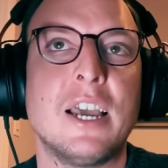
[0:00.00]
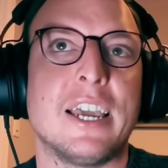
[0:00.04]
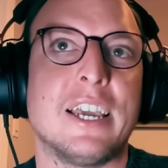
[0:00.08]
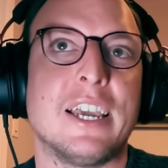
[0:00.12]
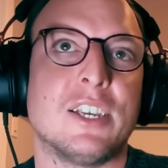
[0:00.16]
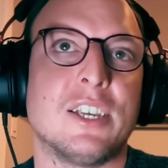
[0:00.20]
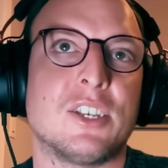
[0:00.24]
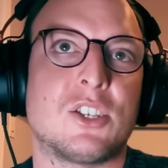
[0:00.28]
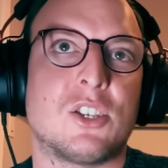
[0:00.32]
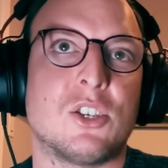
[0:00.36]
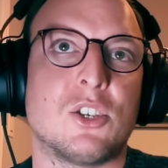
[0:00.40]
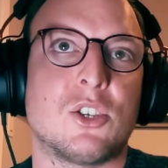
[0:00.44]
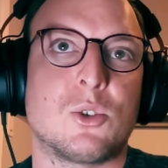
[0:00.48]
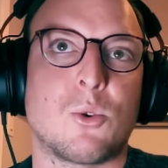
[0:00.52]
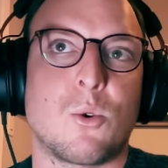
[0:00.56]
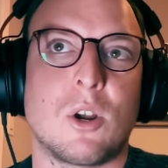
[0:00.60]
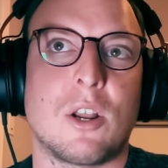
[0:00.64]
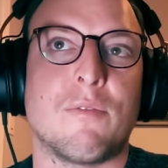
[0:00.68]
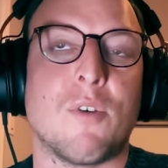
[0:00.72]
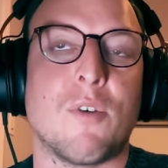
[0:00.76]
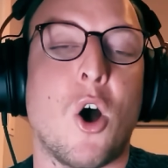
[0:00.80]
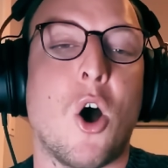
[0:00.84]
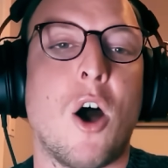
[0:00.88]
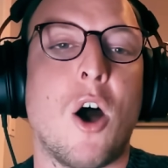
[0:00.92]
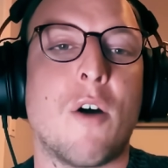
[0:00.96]
is to sort
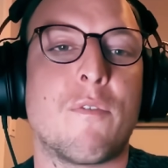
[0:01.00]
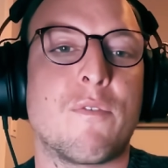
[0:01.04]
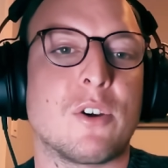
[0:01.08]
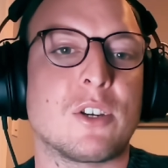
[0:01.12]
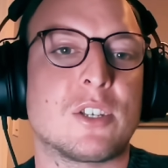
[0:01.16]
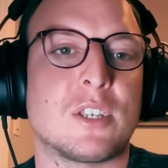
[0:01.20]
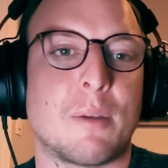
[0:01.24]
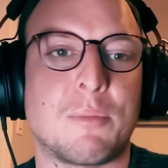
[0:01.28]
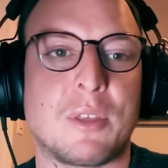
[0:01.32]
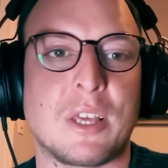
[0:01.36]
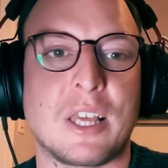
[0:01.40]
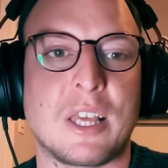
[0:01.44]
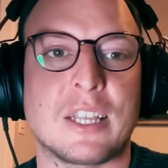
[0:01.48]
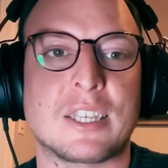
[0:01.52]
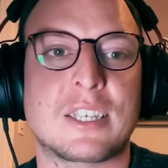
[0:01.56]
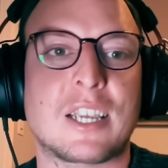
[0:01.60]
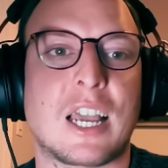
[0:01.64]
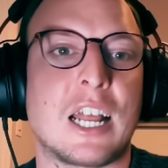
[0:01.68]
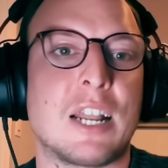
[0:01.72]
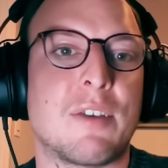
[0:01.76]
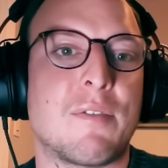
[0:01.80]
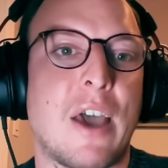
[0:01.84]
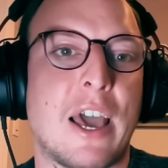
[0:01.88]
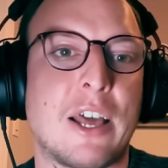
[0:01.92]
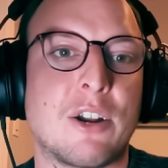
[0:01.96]
of offer something that's
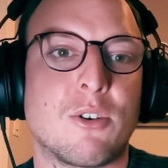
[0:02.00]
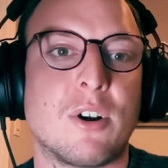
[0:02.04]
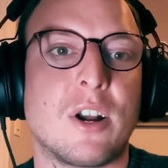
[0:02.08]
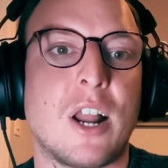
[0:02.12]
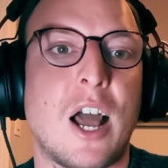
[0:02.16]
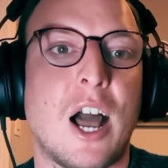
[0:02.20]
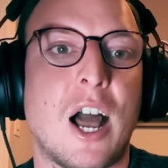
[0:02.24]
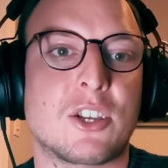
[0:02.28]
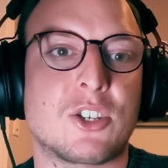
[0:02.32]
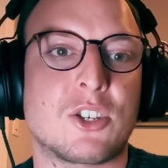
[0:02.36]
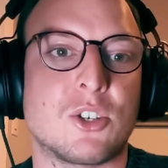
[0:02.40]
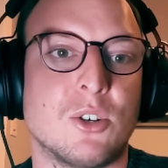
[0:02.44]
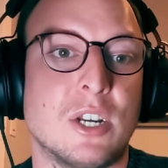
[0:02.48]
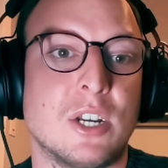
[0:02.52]
kind of heterodox